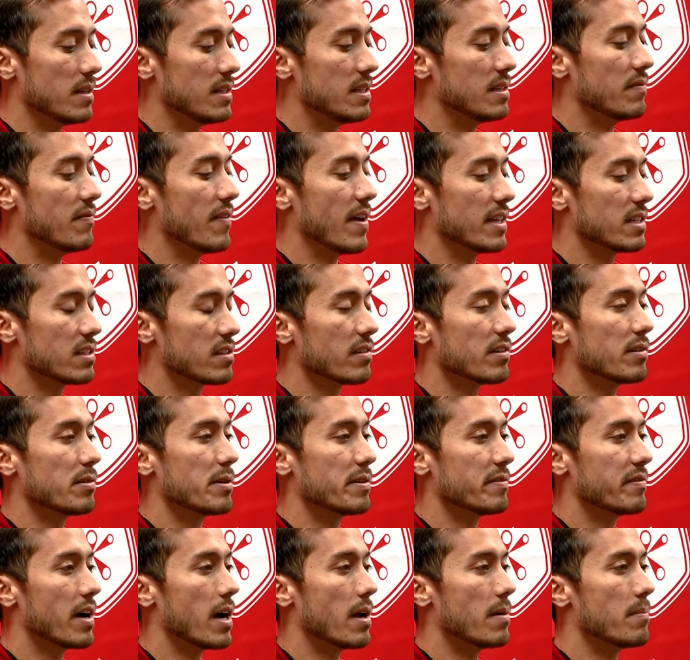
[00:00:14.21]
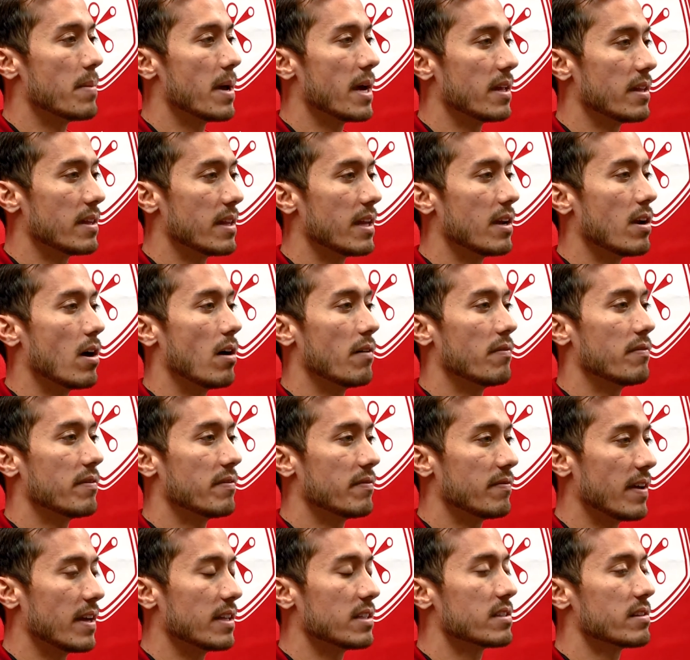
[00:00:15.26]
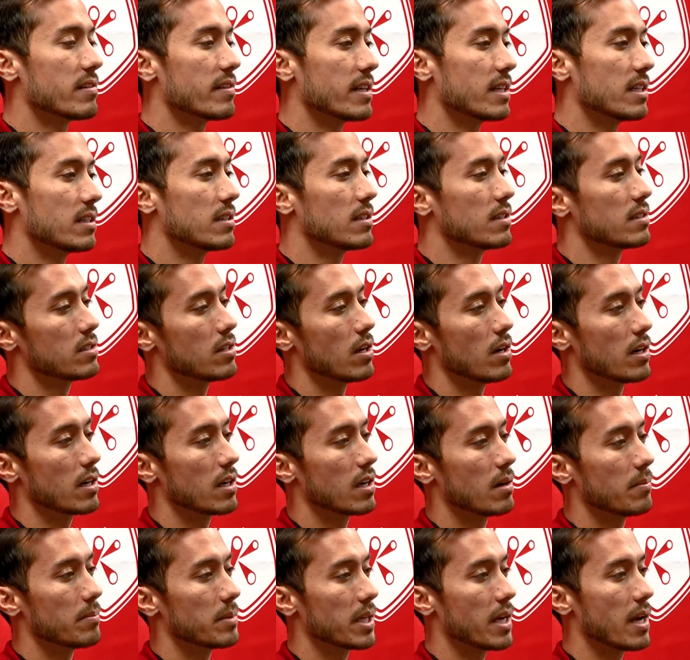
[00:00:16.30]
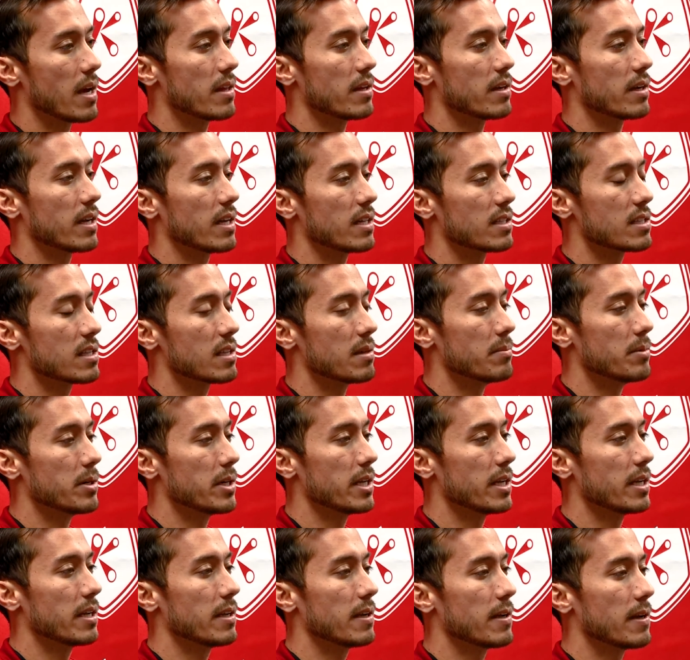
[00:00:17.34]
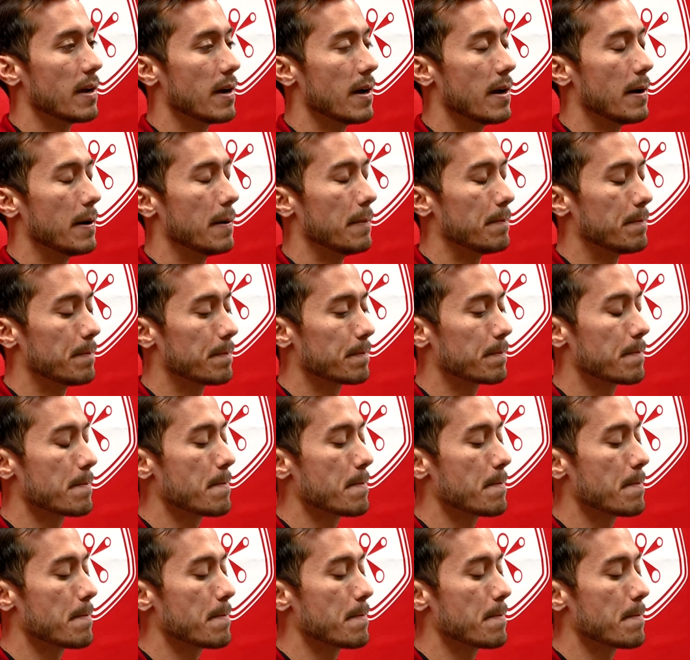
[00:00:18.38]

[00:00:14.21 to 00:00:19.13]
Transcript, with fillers: defensively we've gotten better, and then offensively it started to come together against Liberty. Um,